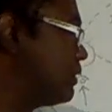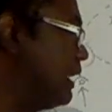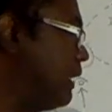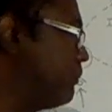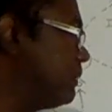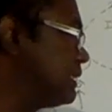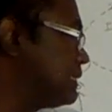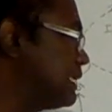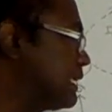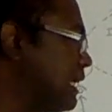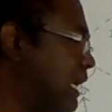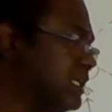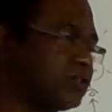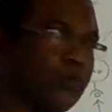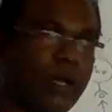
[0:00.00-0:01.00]
MHC
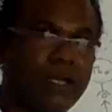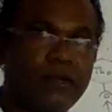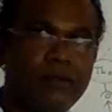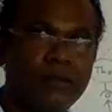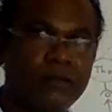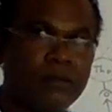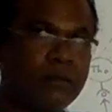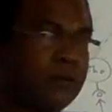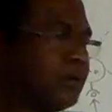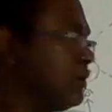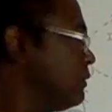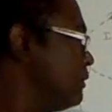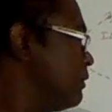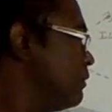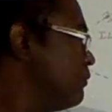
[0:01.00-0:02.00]
class 1
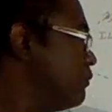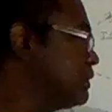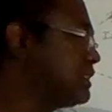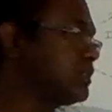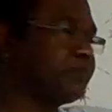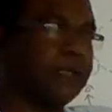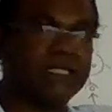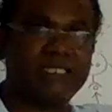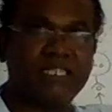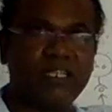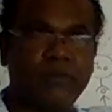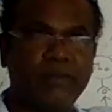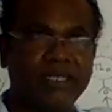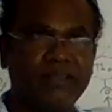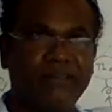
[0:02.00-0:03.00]
which is
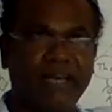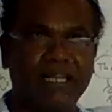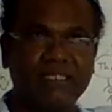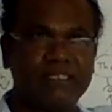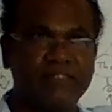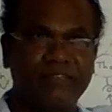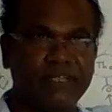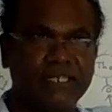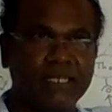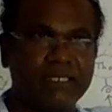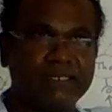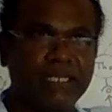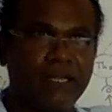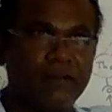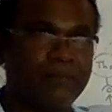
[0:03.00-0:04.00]
presented by the virus infected
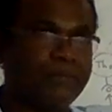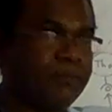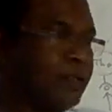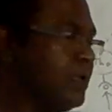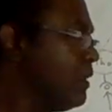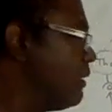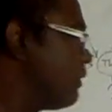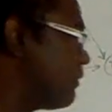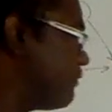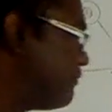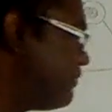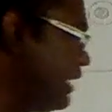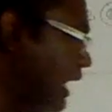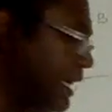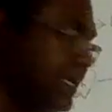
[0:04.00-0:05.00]
cell.
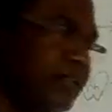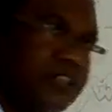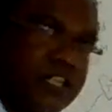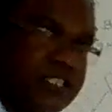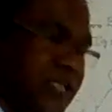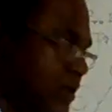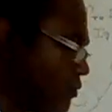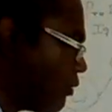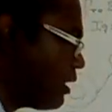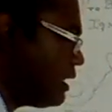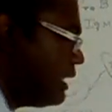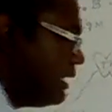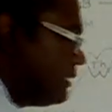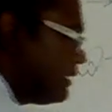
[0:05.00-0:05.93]
We are interested only in the